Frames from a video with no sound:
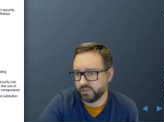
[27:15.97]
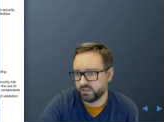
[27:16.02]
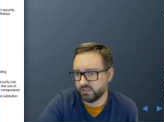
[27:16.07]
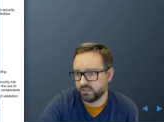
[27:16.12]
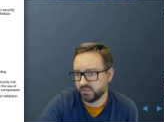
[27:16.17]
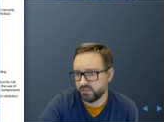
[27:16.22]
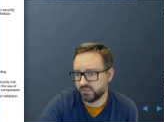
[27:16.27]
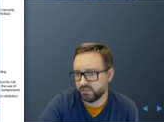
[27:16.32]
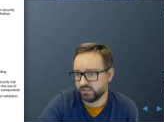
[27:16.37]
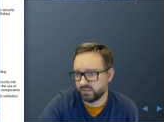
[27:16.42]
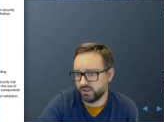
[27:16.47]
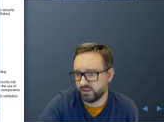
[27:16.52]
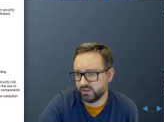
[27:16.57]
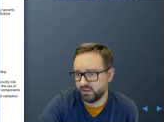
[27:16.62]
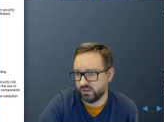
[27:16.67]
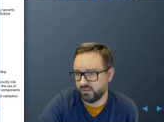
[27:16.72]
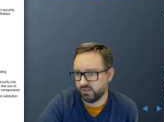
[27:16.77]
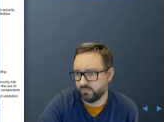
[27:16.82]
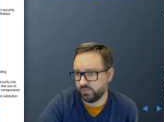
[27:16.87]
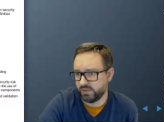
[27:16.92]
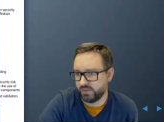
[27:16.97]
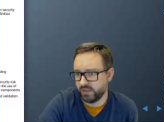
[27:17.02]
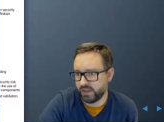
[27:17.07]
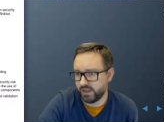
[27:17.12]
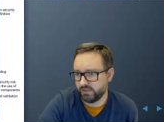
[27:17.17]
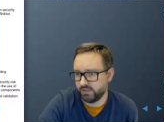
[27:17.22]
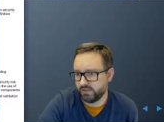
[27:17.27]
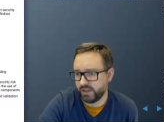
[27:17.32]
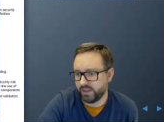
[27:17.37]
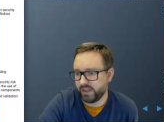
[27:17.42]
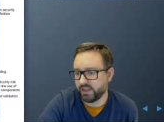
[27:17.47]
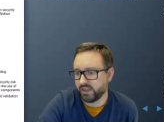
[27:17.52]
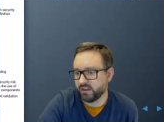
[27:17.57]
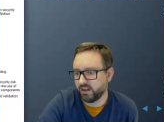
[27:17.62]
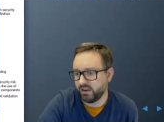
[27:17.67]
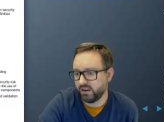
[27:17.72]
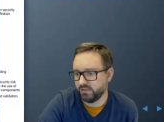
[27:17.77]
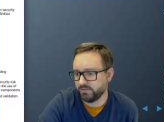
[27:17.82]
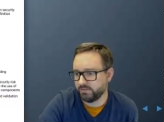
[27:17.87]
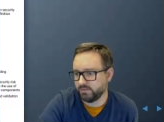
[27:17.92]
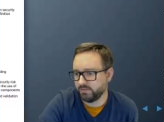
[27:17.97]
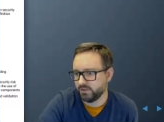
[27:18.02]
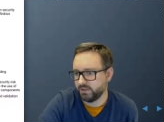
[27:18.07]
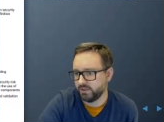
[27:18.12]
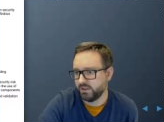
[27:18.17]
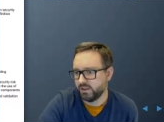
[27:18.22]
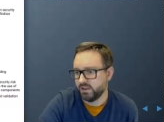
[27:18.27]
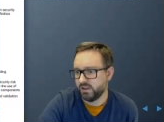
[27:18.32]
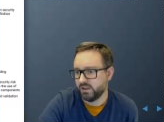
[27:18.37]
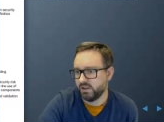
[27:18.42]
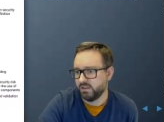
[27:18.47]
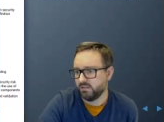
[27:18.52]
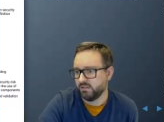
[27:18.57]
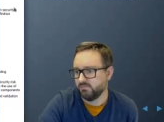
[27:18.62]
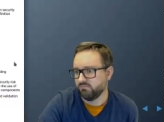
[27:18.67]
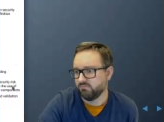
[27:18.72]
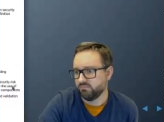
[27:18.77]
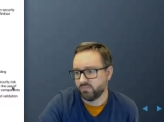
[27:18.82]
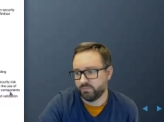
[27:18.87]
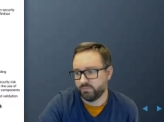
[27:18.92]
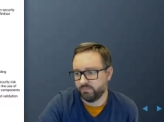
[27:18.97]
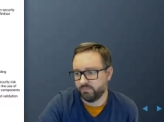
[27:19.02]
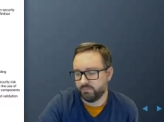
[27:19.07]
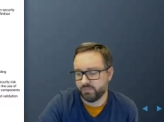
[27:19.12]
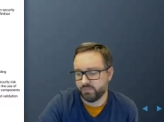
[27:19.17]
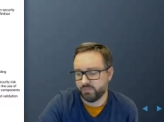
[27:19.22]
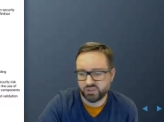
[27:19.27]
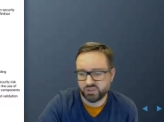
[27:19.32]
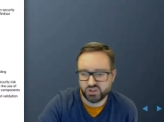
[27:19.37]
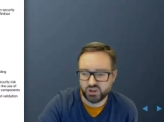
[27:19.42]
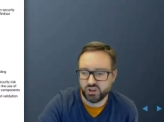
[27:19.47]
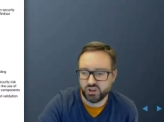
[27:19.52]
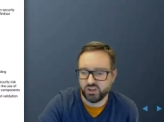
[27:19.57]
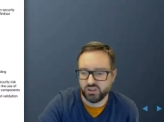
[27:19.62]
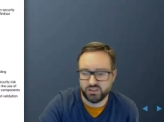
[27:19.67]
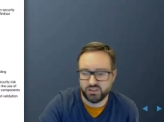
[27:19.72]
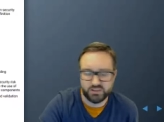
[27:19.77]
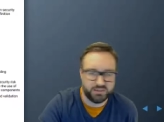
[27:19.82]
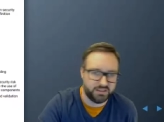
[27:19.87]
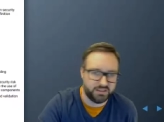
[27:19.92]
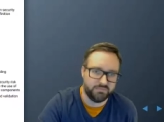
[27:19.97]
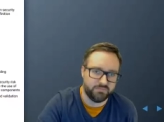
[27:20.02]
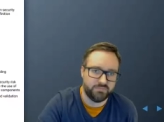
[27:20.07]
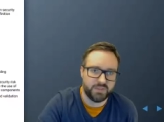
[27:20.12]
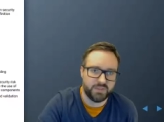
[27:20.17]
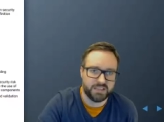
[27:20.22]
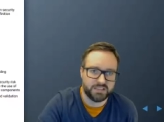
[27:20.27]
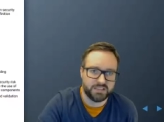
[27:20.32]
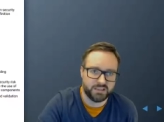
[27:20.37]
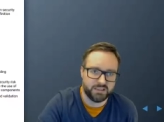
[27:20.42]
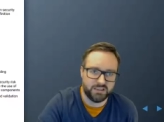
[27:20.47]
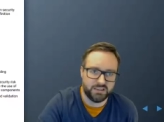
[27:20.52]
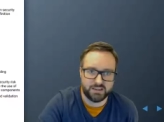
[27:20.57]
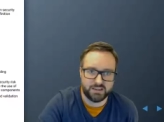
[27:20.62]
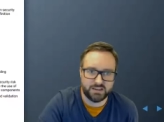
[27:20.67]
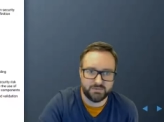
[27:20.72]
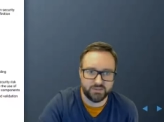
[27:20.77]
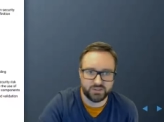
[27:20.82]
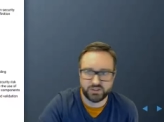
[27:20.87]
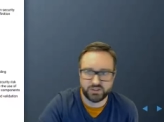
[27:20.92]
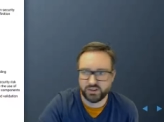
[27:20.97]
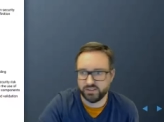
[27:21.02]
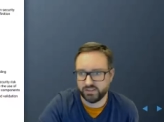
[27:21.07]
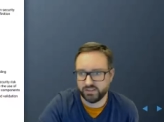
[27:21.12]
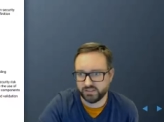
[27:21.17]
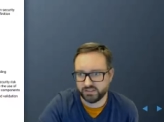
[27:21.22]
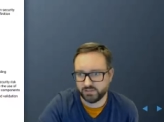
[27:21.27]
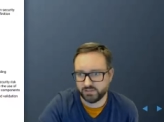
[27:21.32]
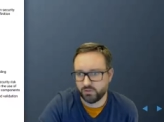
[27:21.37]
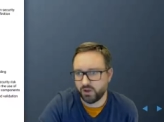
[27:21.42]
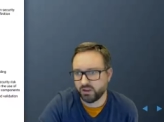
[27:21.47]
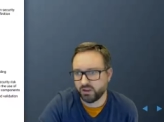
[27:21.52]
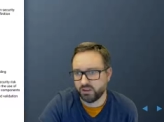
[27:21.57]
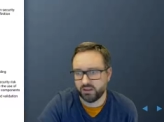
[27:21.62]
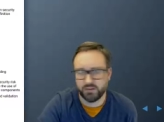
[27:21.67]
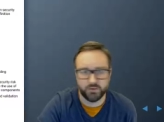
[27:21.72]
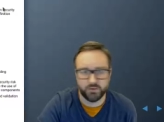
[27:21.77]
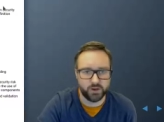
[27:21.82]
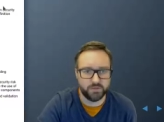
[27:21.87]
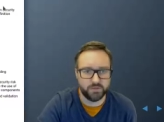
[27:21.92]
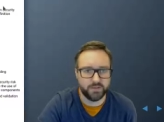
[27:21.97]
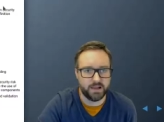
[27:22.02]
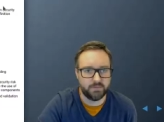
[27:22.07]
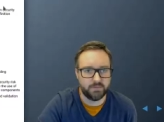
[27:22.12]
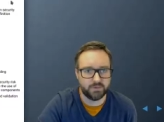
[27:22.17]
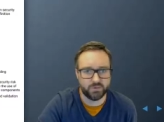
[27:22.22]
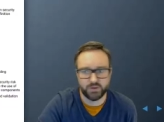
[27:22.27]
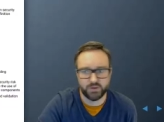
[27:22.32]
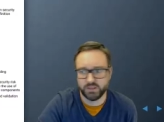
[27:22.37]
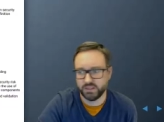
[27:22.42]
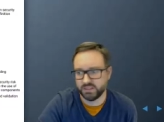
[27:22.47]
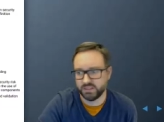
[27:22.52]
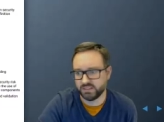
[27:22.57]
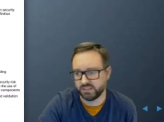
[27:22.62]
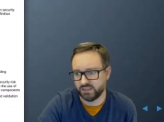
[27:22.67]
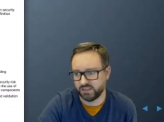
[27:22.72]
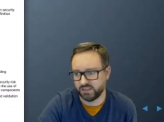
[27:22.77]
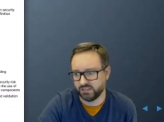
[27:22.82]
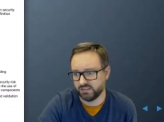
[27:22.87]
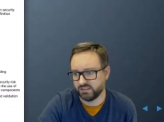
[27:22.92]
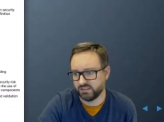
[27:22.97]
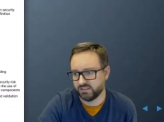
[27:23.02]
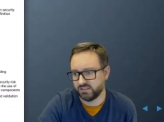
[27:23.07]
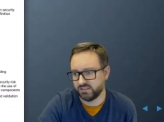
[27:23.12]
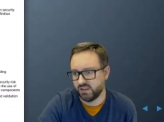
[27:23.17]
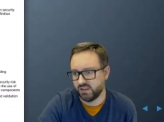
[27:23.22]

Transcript: so, but they they kind of show you that that basically demonstrate there's quite a lot of overlap between these things.